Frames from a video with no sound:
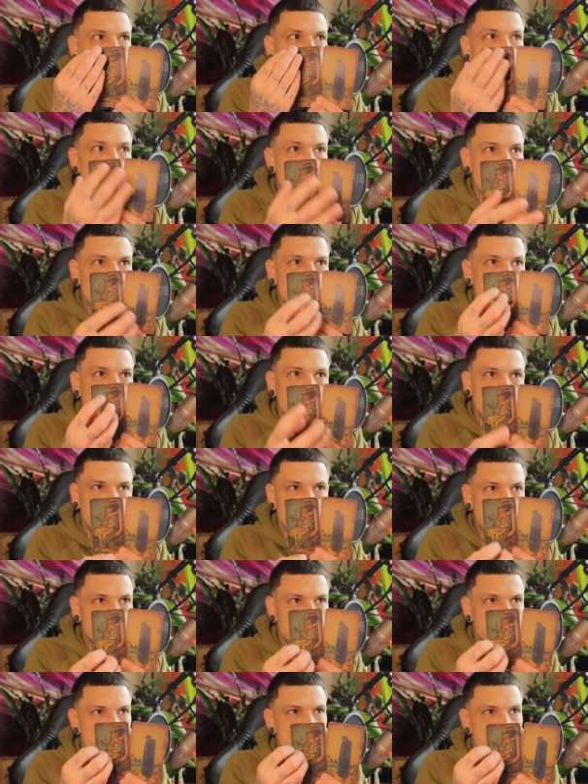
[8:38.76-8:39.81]
male
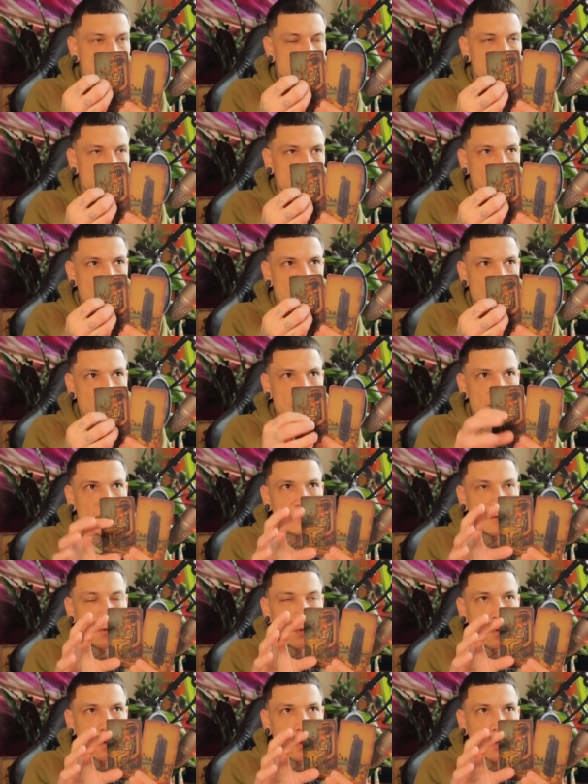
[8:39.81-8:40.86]
figures in your life,
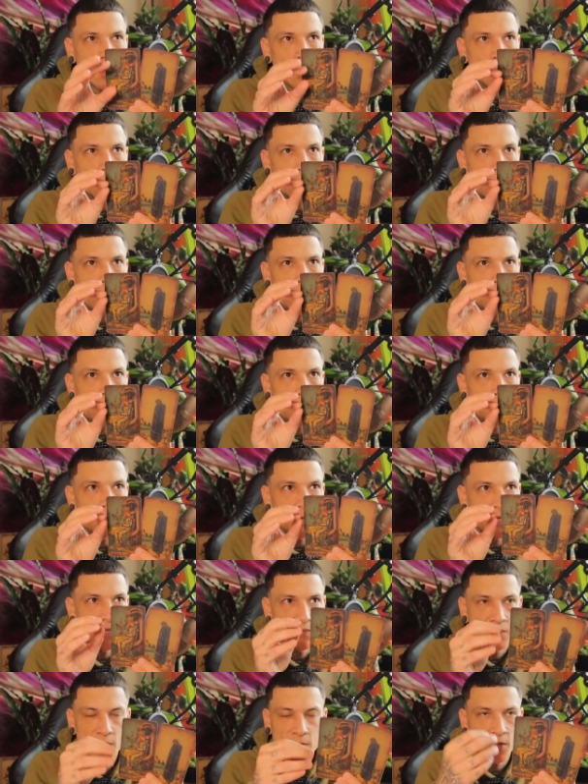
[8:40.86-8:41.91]
or
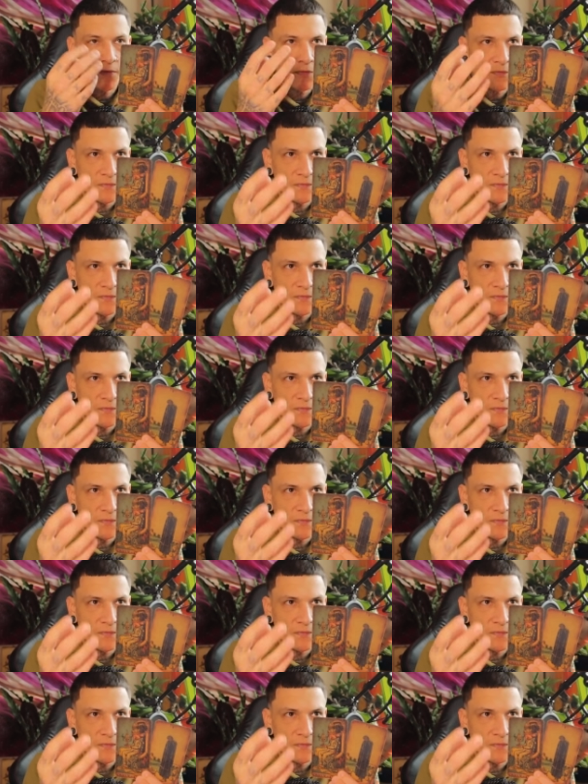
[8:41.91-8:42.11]
even a